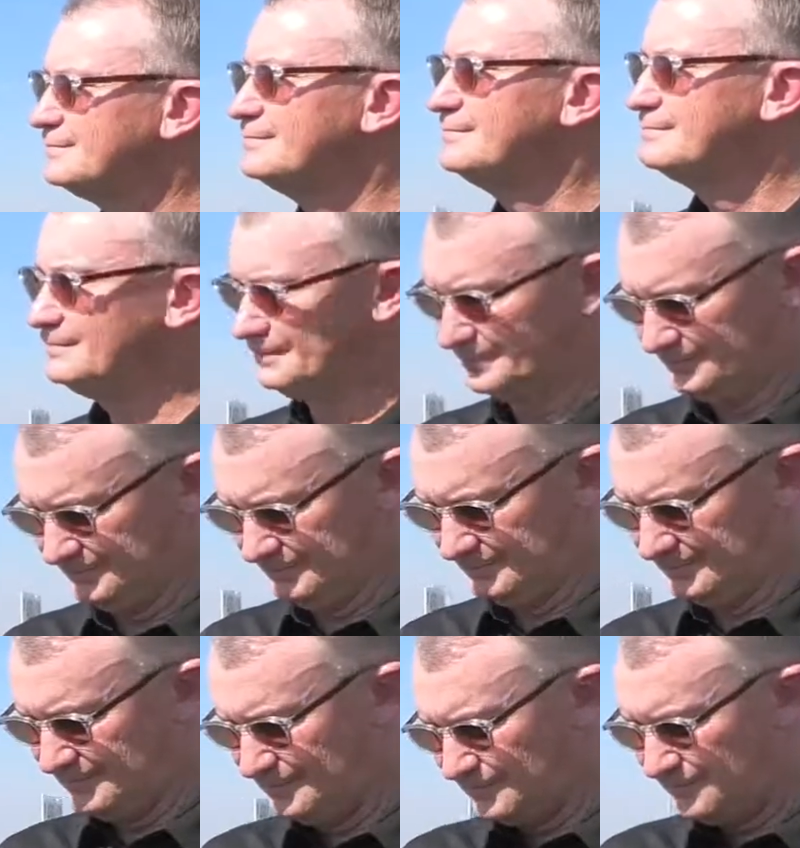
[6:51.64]

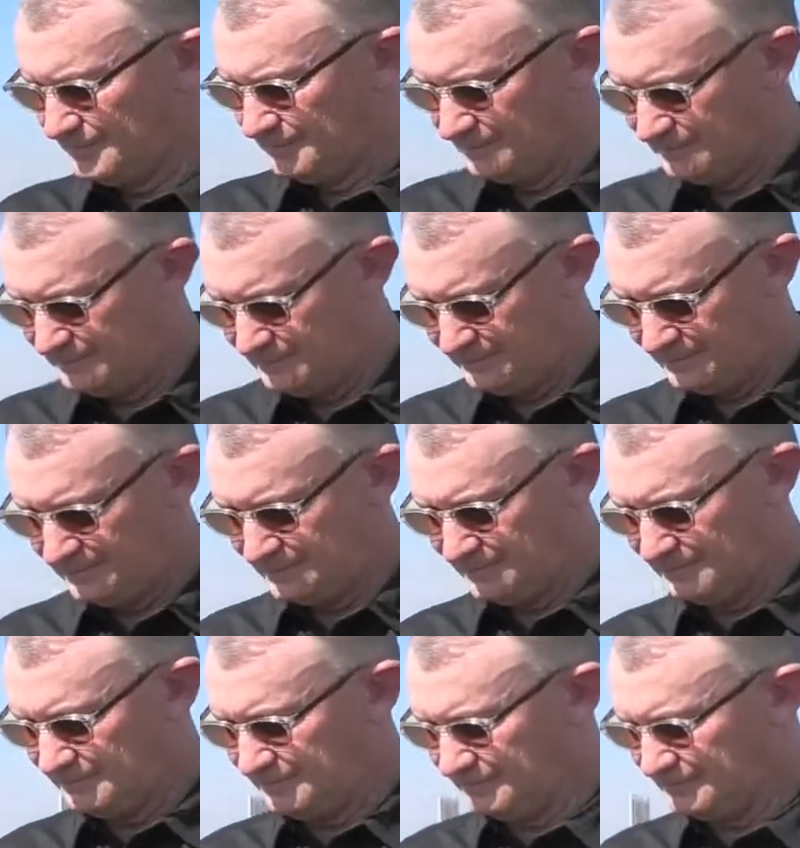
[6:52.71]

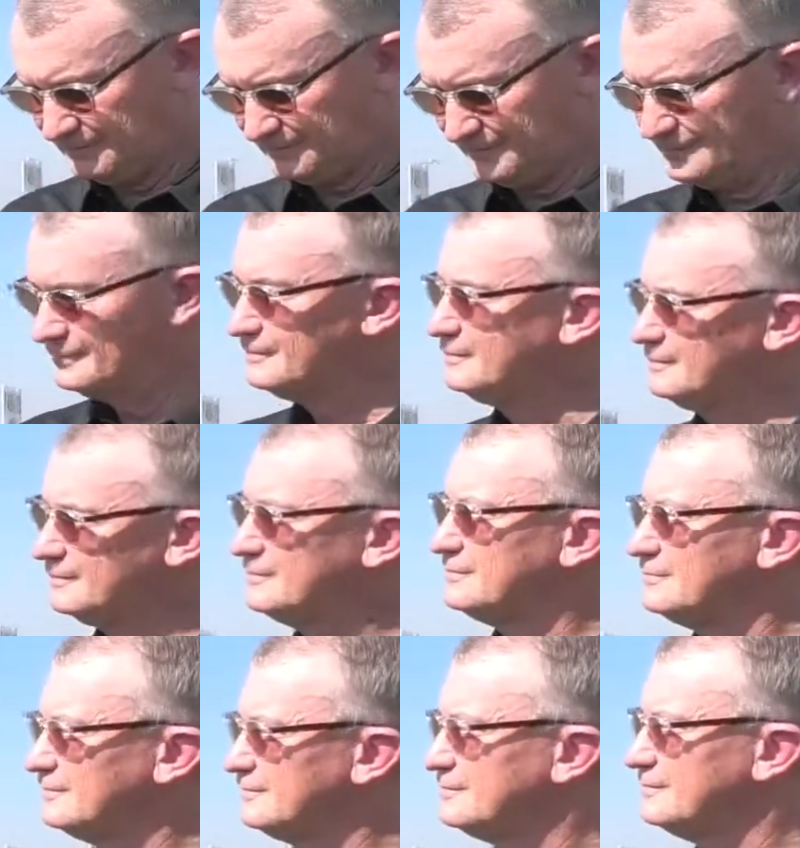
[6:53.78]

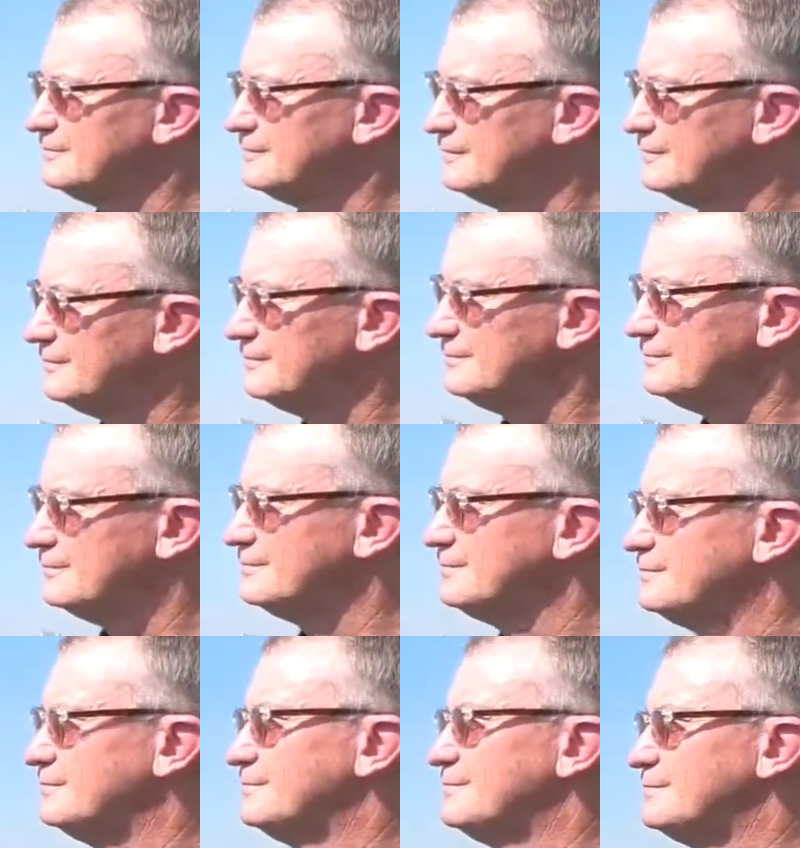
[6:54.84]

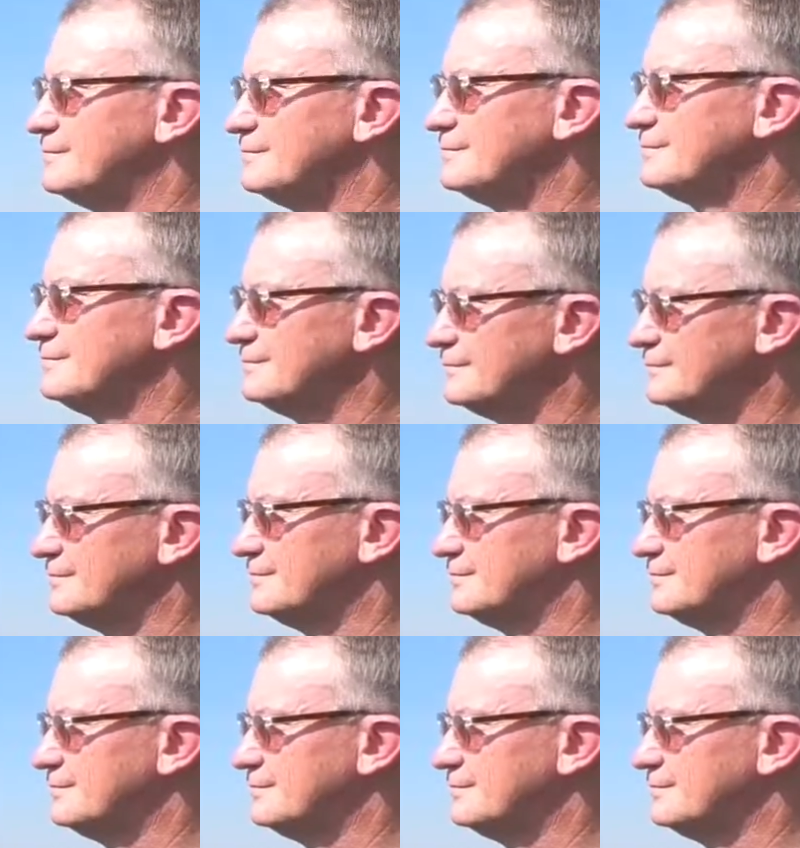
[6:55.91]
The person shown says nothing.